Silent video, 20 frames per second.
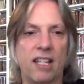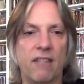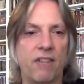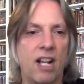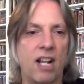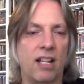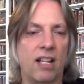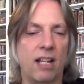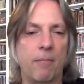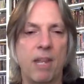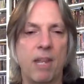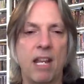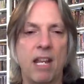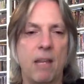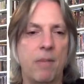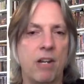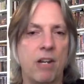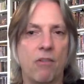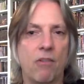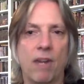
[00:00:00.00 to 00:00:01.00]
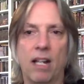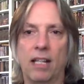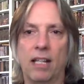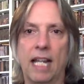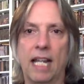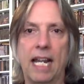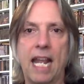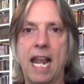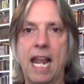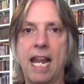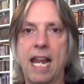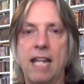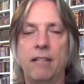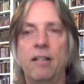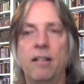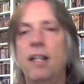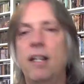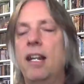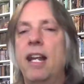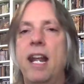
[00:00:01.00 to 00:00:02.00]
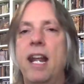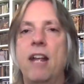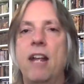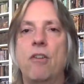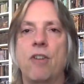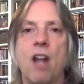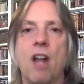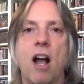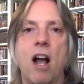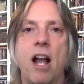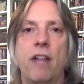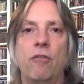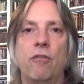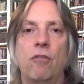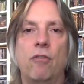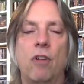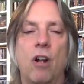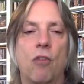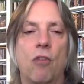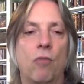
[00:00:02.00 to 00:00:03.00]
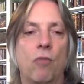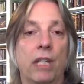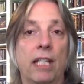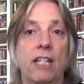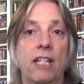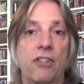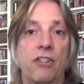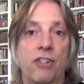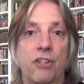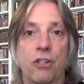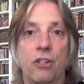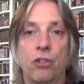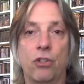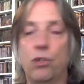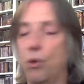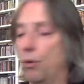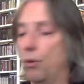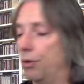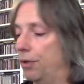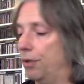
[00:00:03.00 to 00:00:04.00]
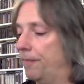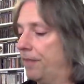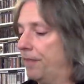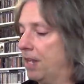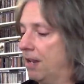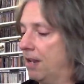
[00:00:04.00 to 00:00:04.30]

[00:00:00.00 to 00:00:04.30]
They've got like maybe around like eight, eight or nine uh, releases in total.